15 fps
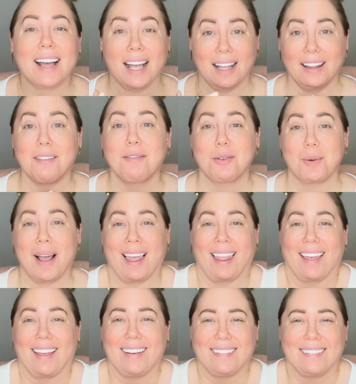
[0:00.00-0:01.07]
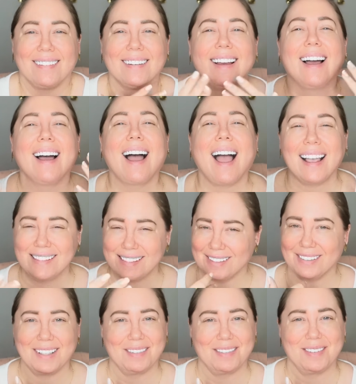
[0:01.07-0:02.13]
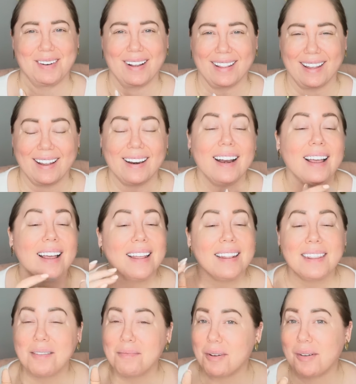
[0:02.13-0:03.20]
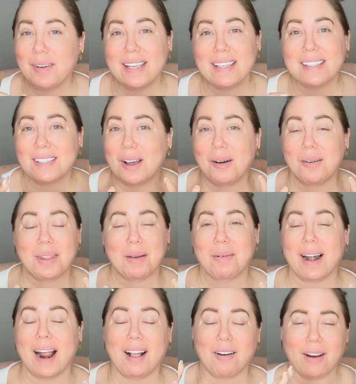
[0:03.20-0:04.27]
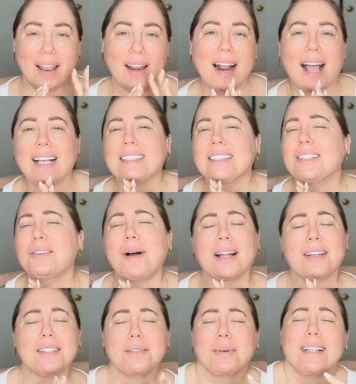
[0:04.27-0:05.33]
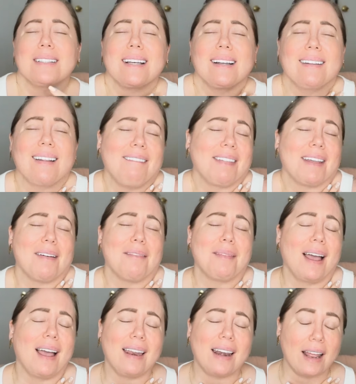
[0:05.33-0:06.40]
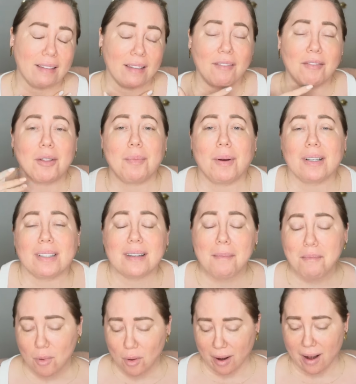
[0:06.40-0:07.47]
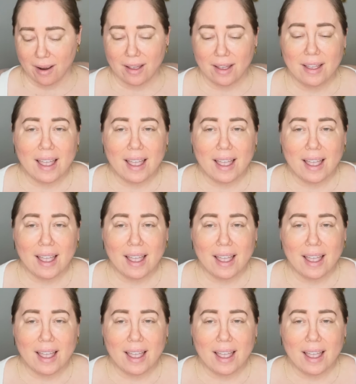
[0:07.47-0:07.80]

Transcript: I love Twilight. I still love Twilight. The movies, no, they were not great. I still watch them because I love them, and I love the books more.